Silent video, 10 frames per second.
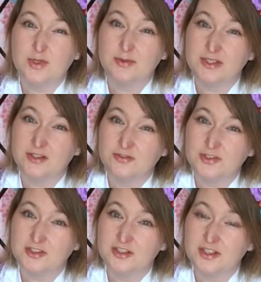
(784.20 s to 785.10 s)
we were not
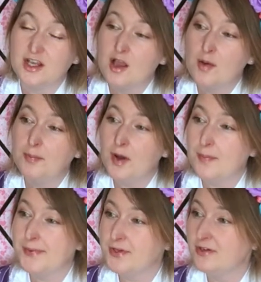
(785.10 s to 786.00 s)
very
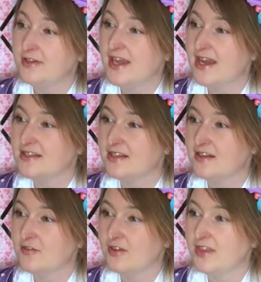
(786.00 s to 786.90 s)
popular yet and
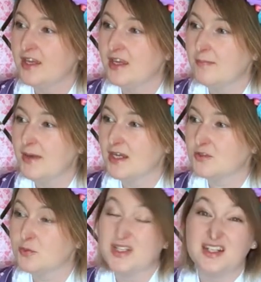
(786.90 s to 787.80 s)
everything
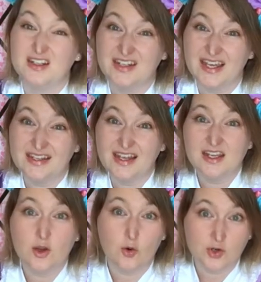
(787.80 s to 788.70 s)
but we didn't get
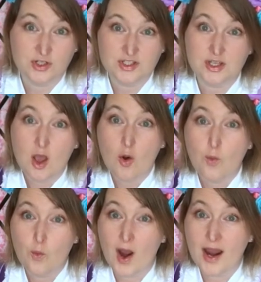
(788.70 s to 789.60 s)
any orders
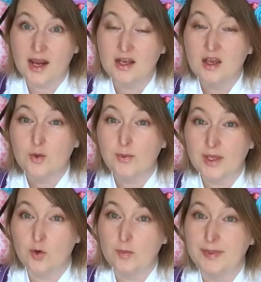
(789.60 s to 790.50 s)
while
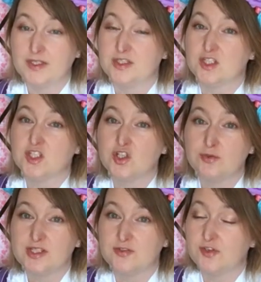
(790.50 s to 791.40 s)
we opened the
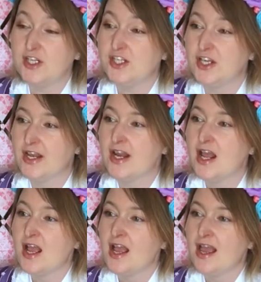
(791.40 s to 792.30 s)
reservation
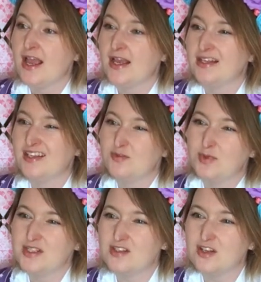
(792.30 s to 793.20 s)
and it
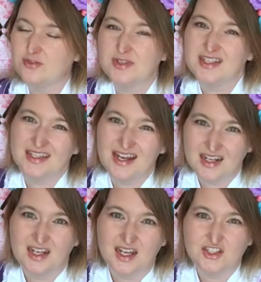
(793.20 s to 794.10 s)
was not really uh,
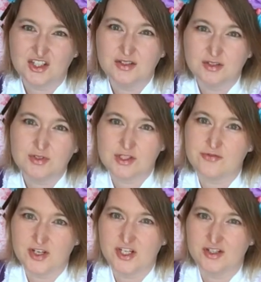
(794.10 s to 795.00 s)
actually
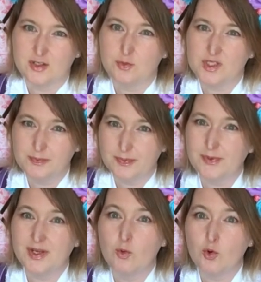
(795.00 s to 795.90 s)
reservation it was
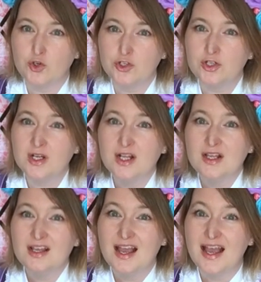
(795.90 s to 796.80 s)
pre-order
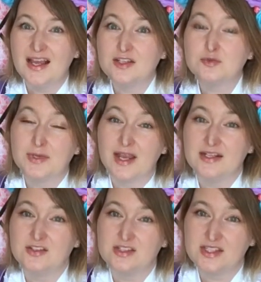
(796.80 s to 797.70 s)
and we
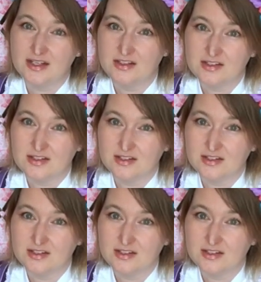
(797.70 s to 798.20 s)
had a set